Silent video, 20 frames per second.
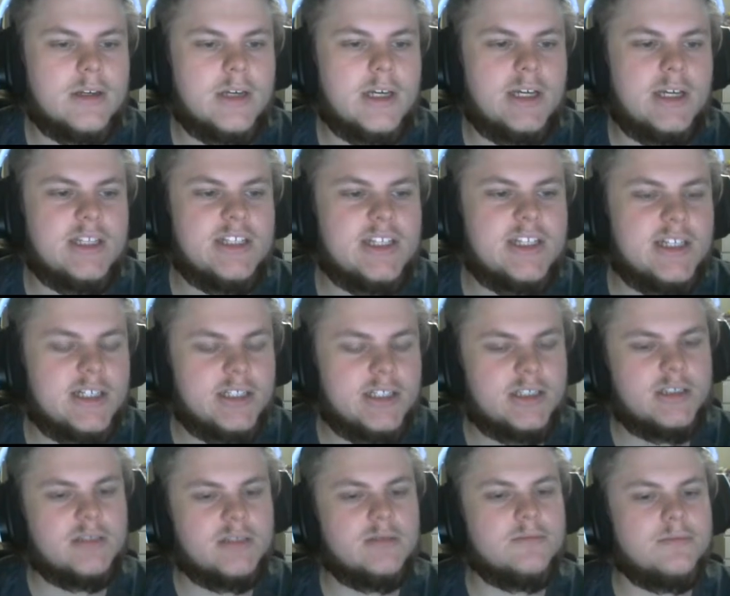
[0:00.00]
And then
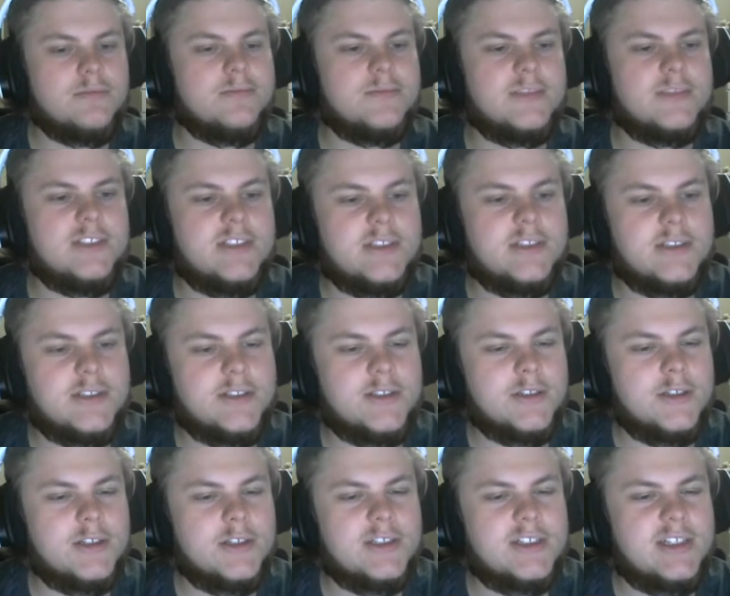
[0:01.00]
the
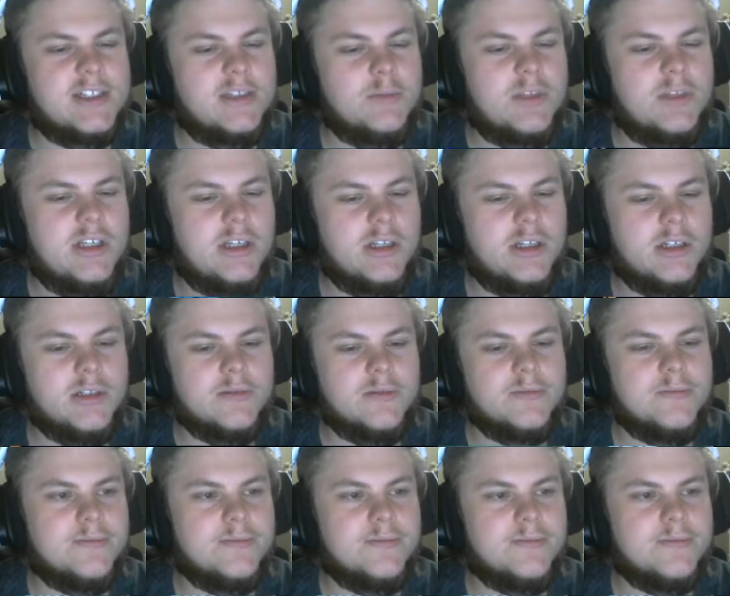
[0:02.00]
third team here,